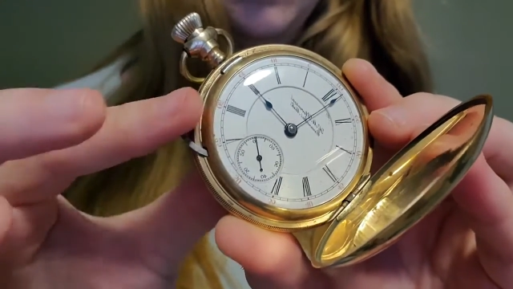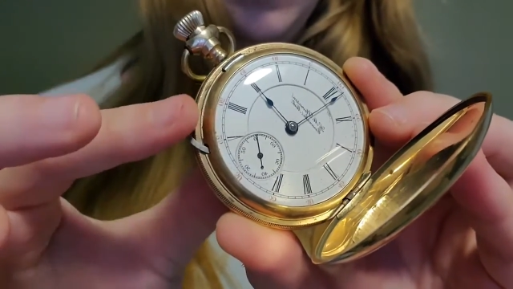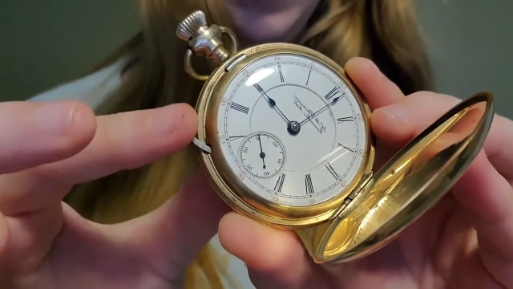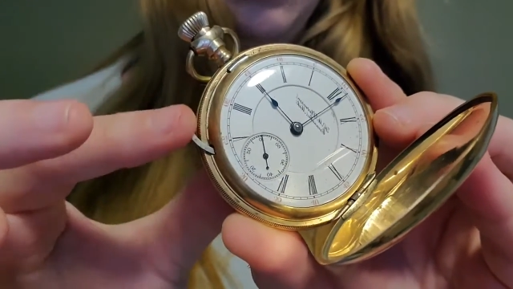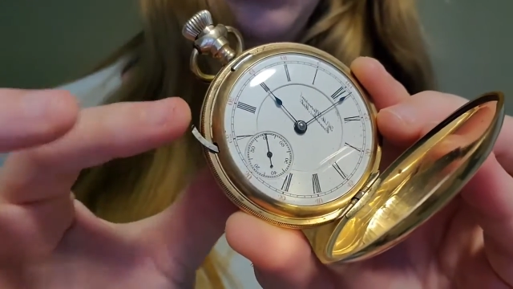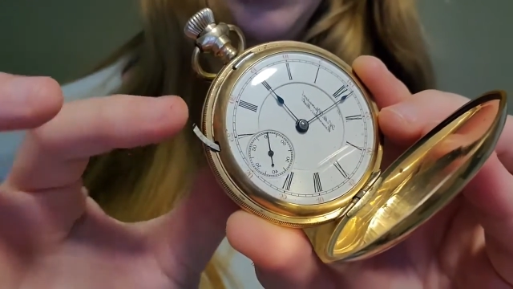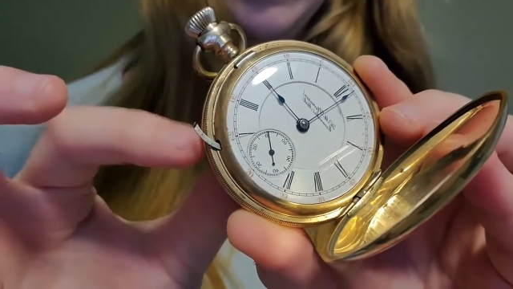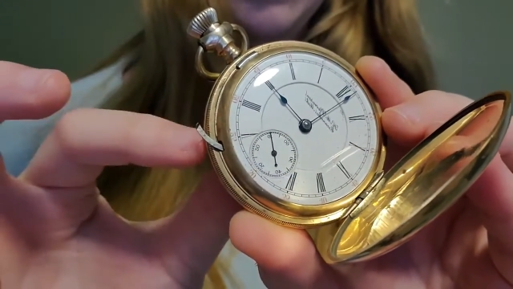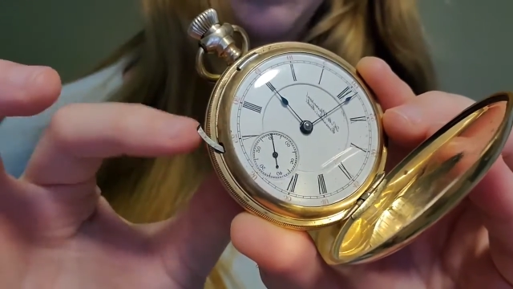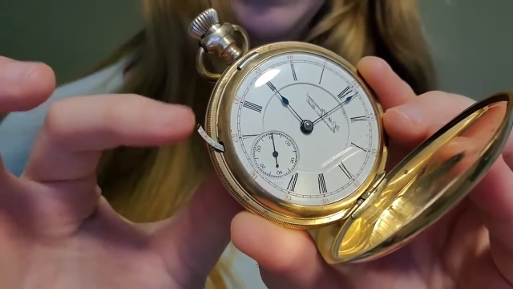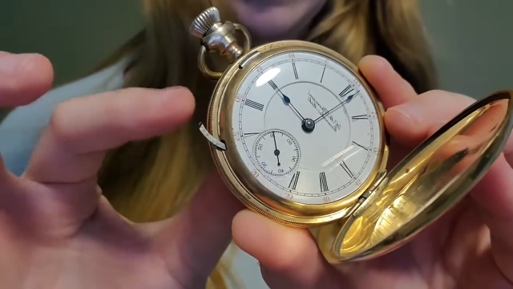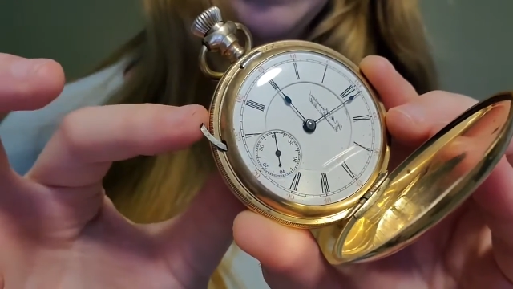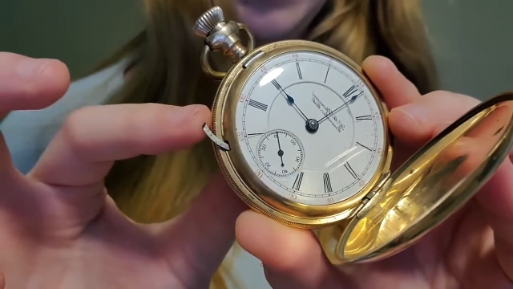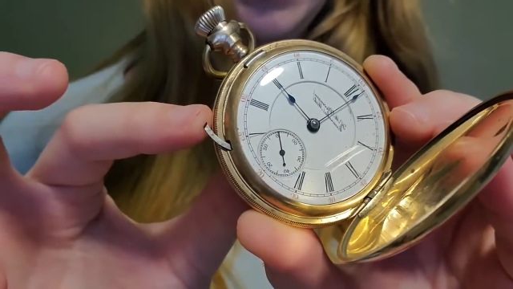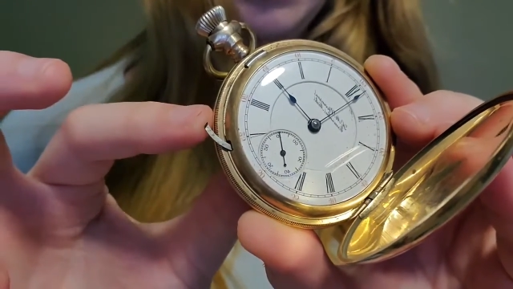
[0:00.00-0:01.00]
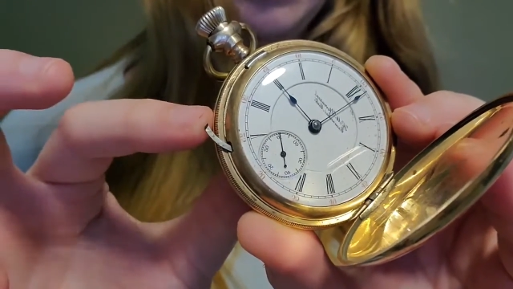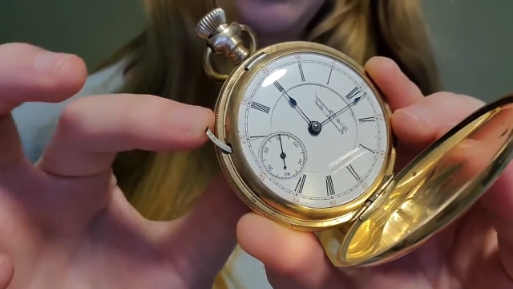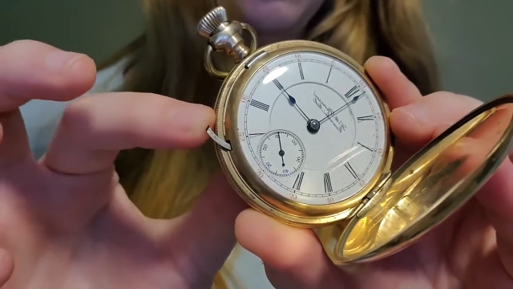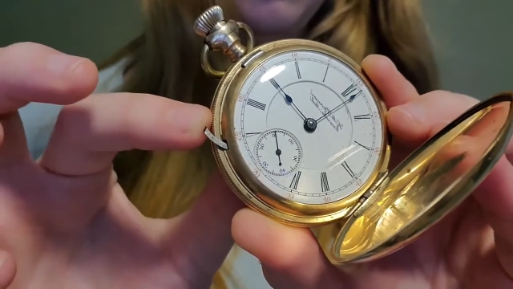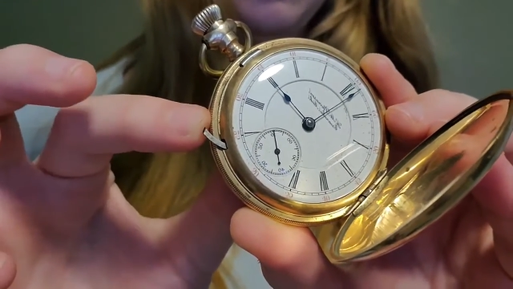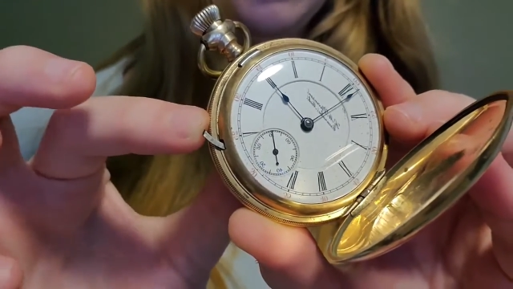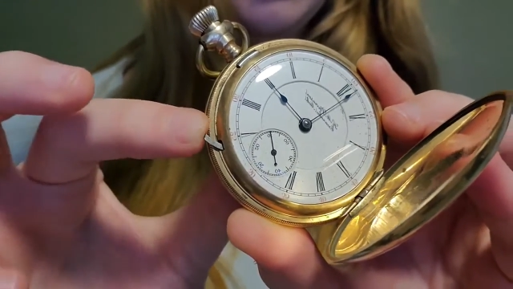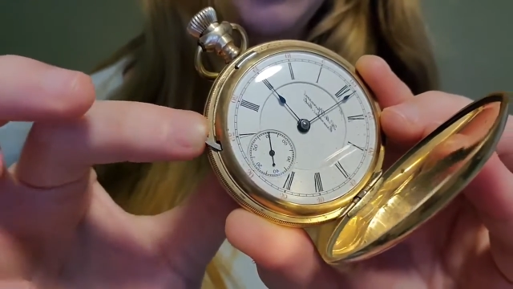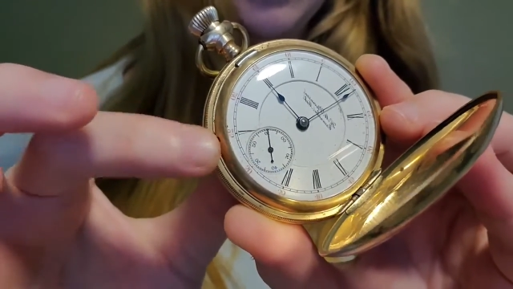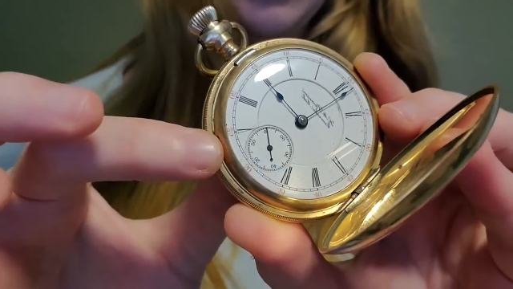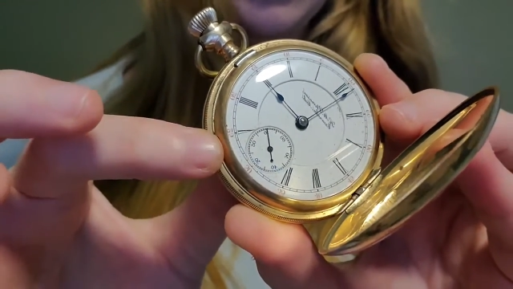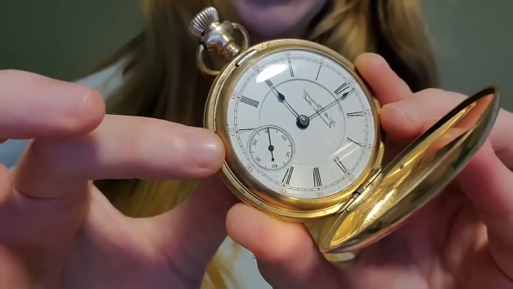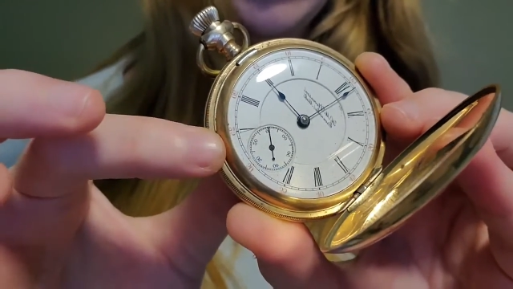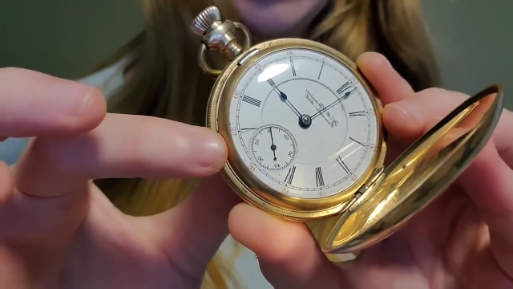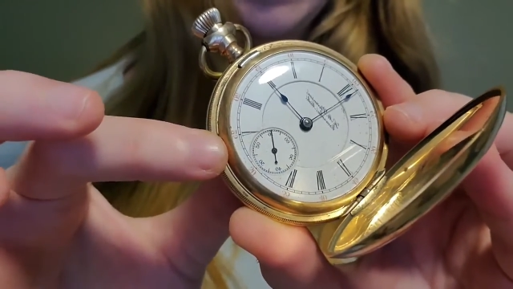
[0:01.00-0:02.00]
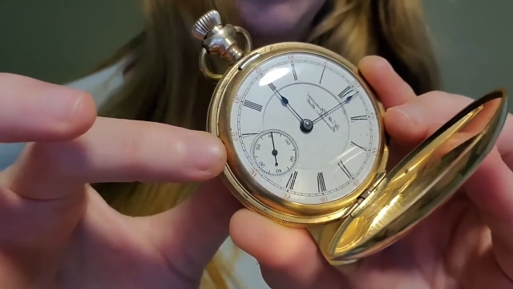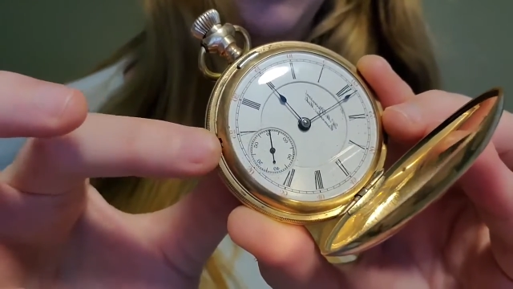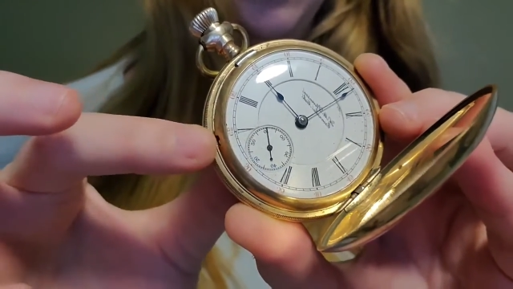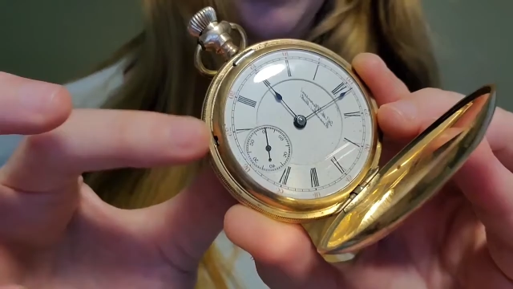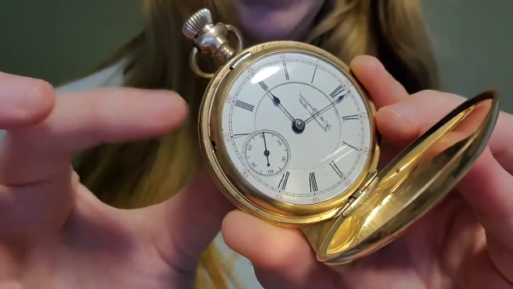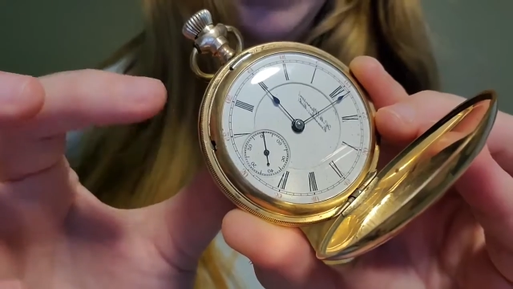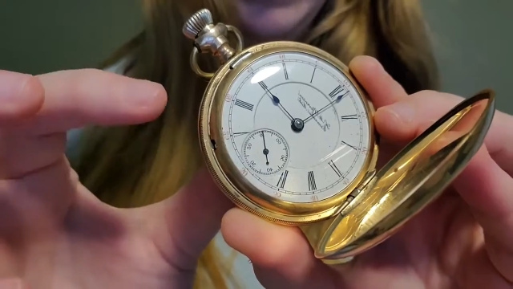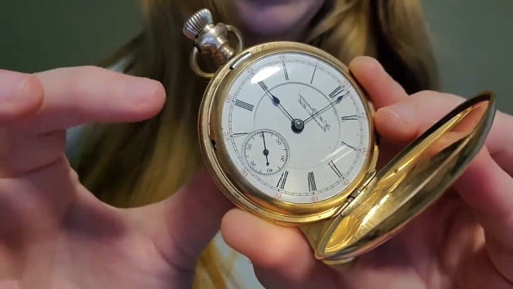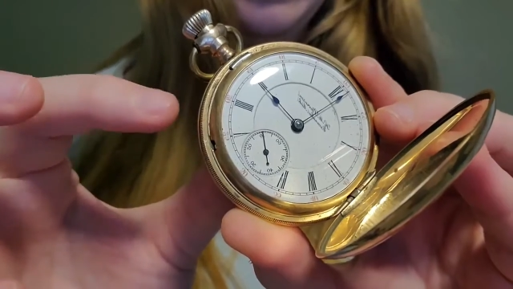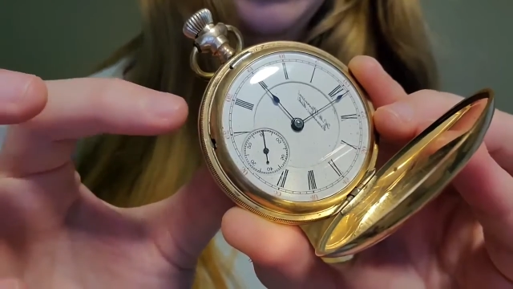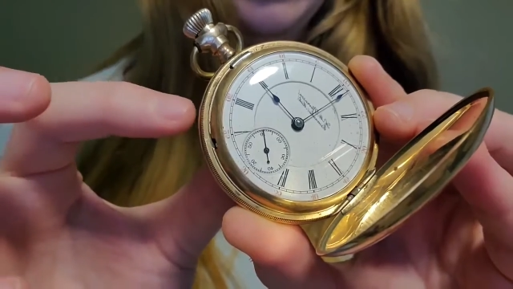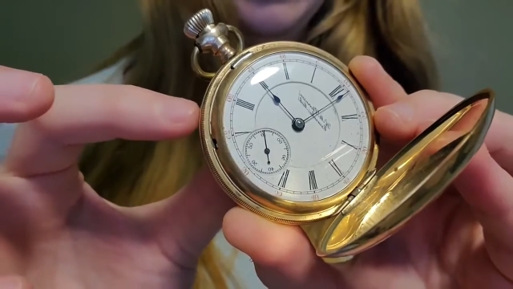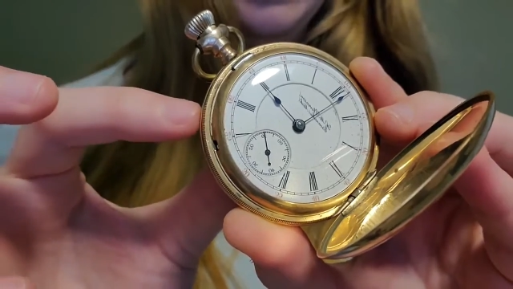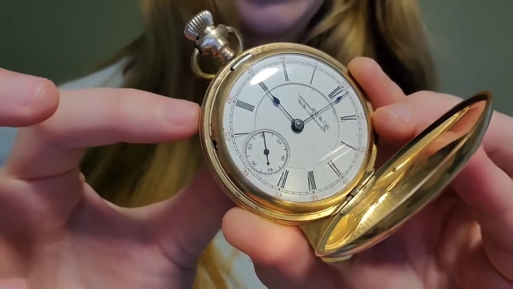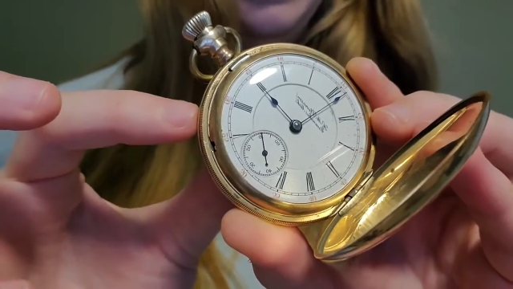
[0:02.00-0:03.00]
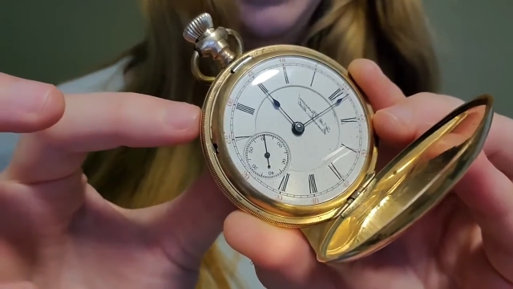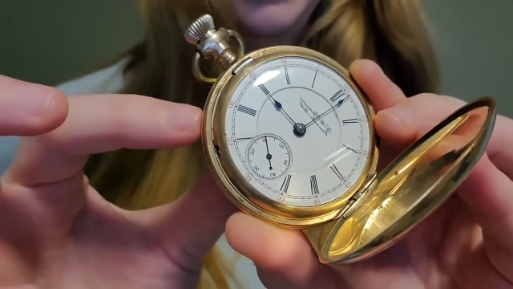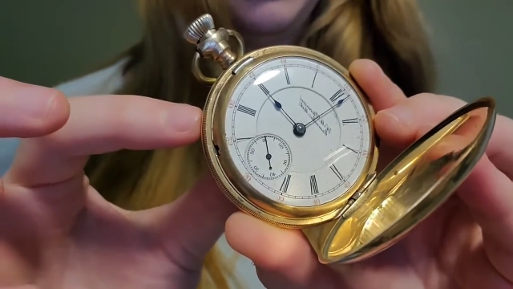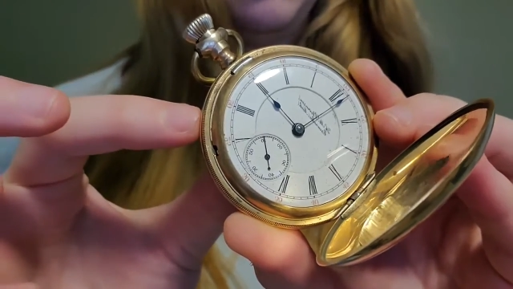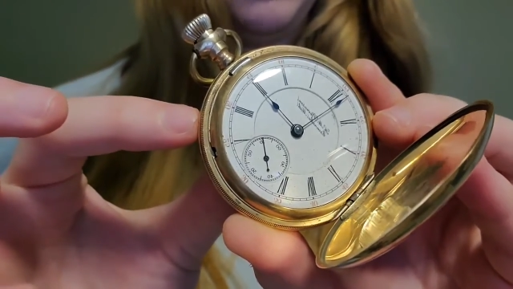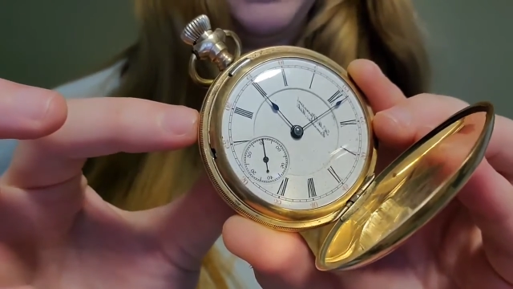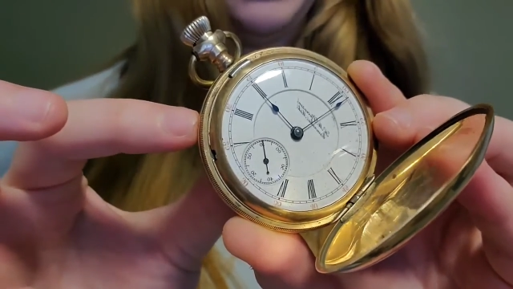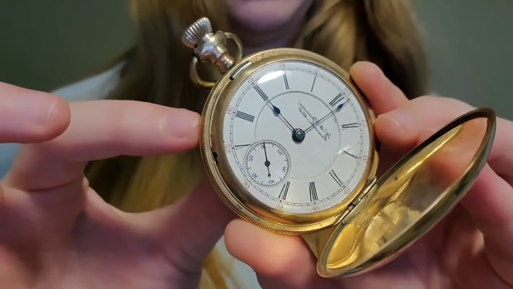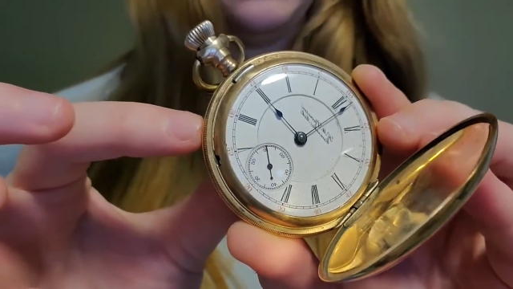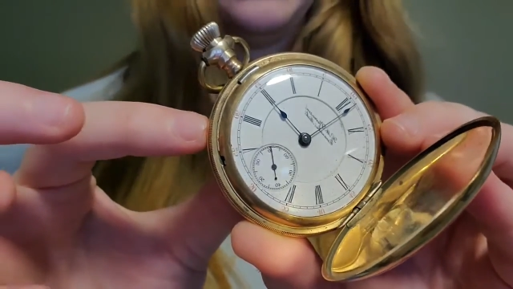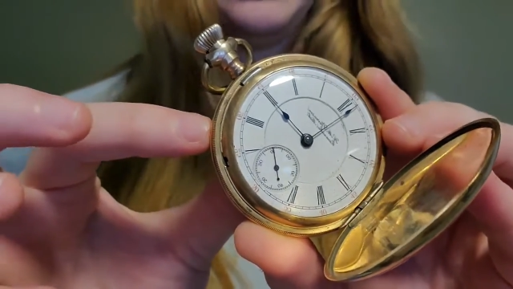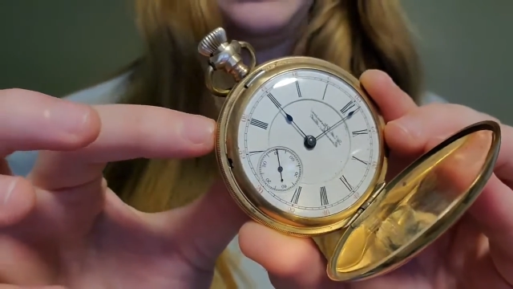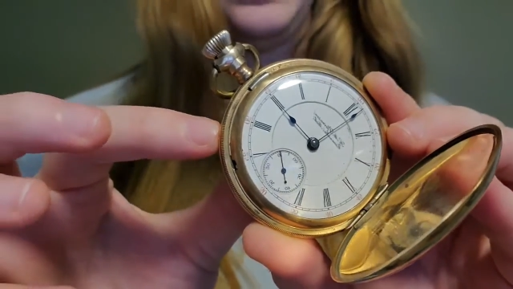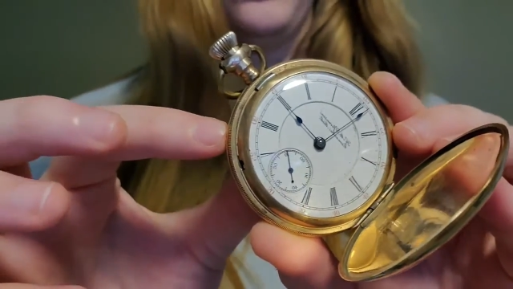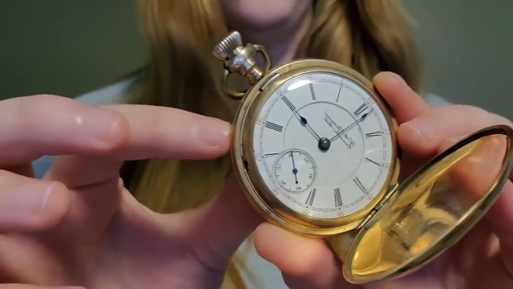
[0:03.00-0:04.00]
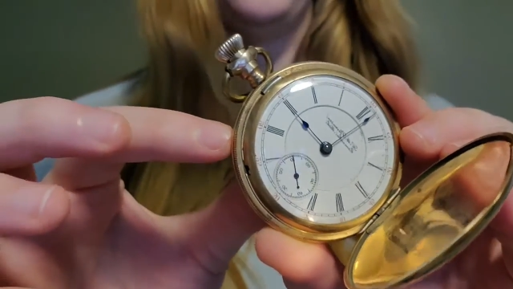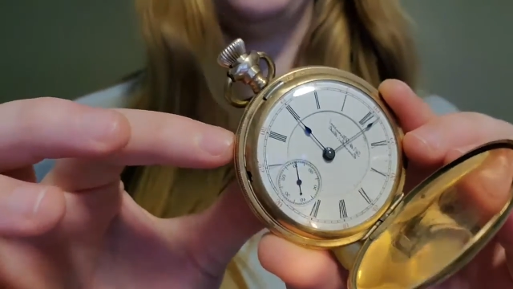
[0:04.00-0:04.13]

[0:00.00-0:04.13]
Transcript: Nobody's mouth can be seen.